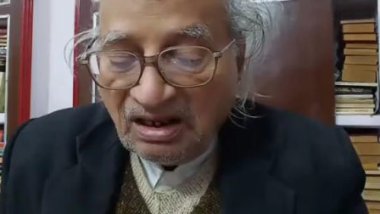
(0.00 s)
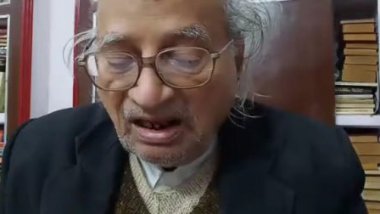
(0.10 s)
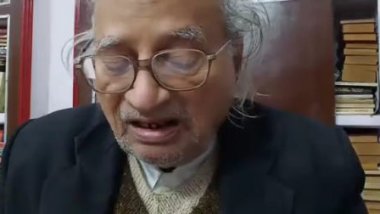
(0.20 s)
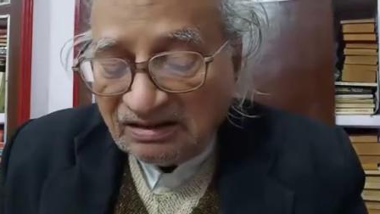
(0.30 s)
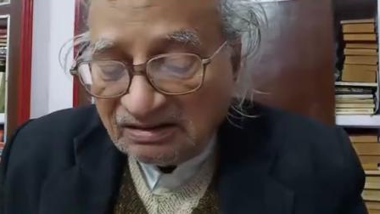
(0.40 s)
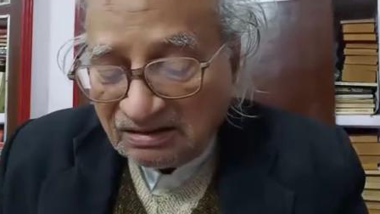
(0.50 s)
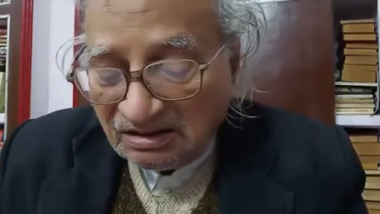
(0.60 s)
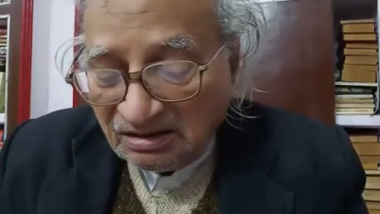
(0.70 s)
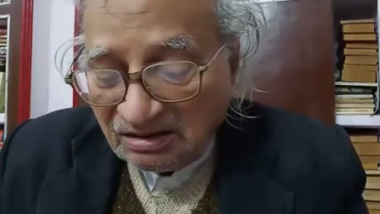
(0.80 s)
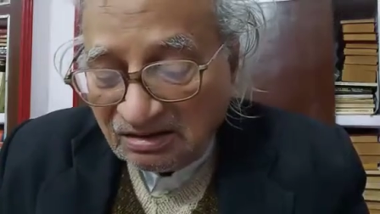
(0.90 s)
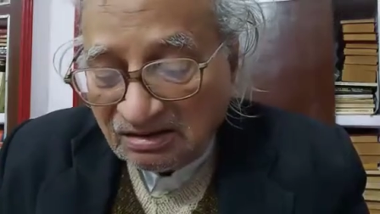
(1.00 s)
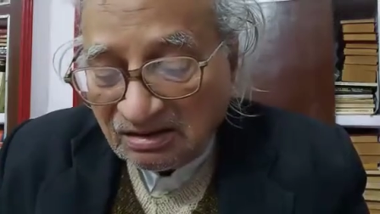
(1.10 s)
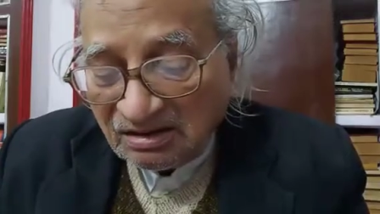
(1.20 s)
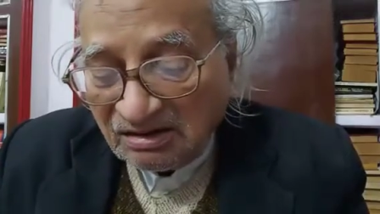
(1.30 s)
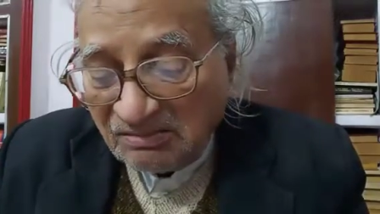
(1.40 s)
and
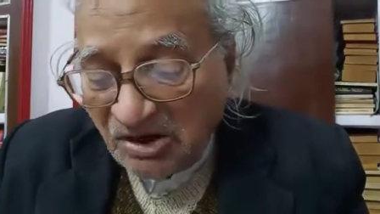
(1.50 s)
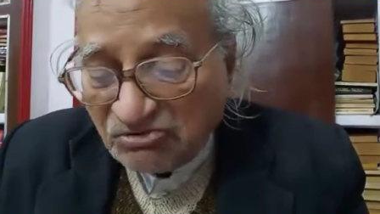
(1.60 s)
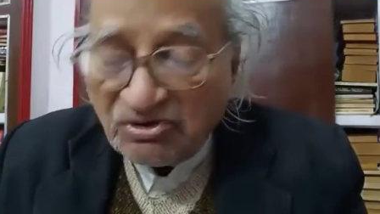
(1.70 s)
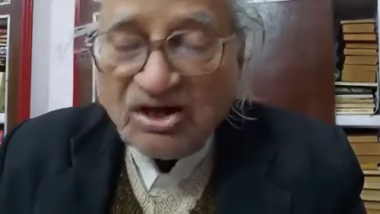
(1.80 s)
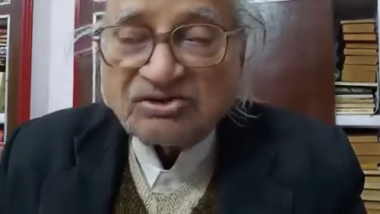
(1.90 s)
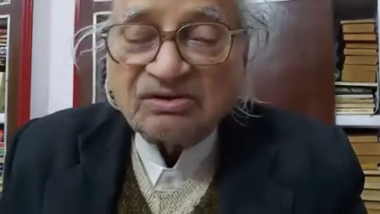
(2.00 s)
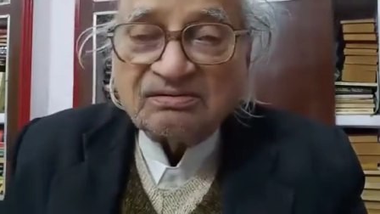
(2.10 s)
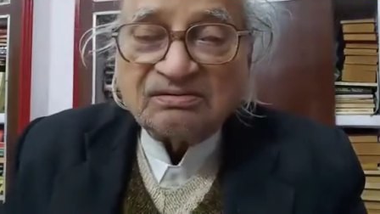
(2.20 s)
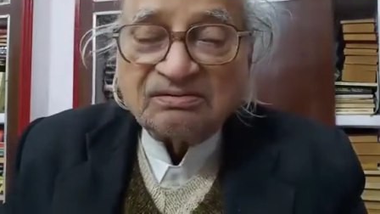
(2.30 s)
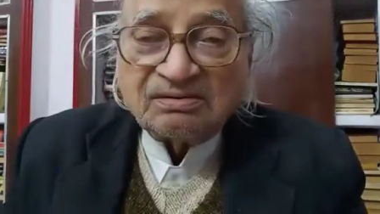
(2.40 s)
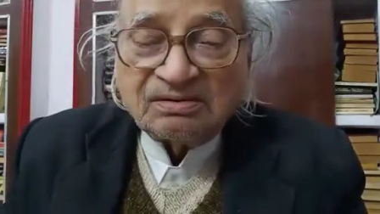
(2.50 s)
imagination